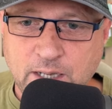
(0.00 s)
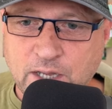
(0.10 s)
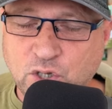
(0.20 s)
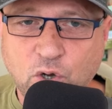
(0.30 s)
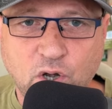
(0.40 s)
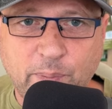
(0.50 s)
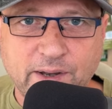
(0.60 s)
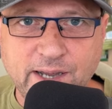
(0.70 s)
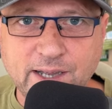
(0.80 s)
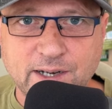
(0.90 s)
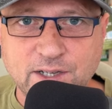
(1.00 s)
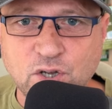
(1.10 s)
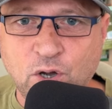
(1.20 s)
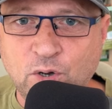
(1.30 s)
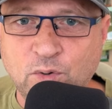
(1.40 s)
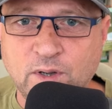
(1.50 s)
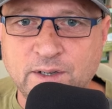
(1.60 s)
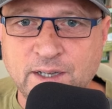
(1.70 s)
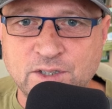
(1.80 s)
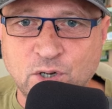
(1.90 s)
it's all up in the air. It's all
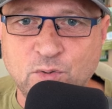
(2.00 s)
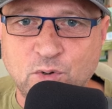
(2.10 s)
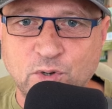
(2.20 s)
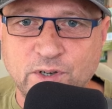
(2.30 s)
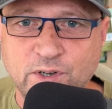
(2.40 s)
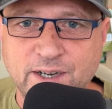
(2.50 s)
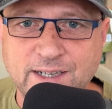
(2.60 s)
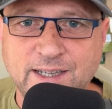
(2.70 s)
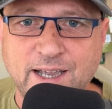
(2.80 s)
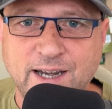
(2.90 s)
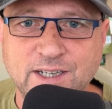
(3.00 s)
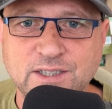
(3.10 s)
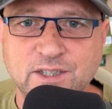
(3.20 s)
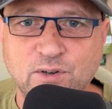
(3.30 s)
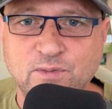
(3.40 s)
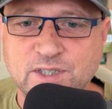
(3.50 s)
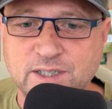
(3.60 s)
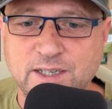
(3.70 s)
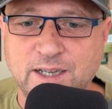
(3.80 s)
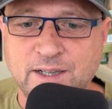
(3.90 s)
it's all going in the right direction. There
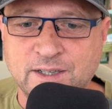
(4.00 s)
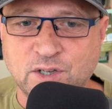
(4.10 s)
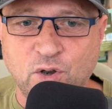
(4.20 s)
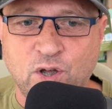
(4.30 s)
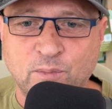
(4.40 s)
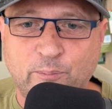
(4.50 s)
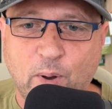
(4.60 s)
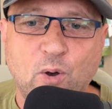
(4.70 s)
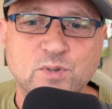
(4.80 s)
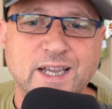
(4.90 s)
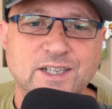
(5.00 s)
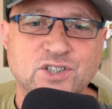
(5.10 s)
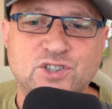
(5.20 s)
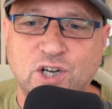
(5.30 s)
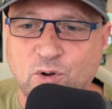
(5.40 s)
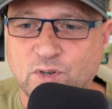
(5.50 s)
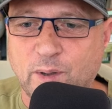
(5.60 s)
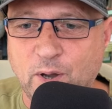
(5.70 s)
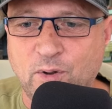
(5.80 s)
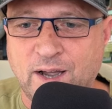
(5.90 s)
obviously there's a lot of balls getting juggled
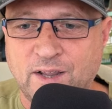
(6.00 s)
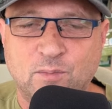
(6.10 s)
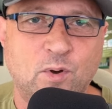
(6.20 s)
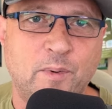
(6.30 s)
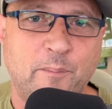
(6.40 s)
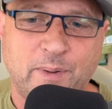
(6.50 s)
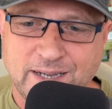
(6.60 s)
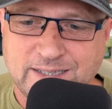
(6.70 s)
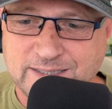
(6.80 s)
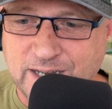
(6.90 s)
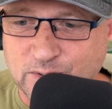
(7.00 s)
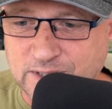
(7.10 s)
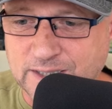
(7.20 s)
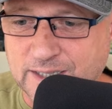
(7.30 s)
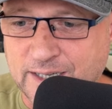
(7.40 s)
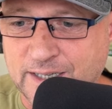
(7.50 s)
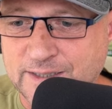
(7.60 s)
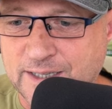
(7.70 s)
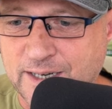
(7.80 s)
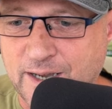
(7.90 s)
about at the moment by Celtic,
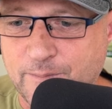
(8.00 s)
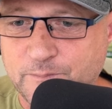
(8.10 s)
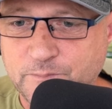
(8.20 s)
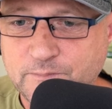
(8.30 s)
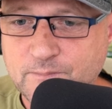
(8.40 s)
and they're um,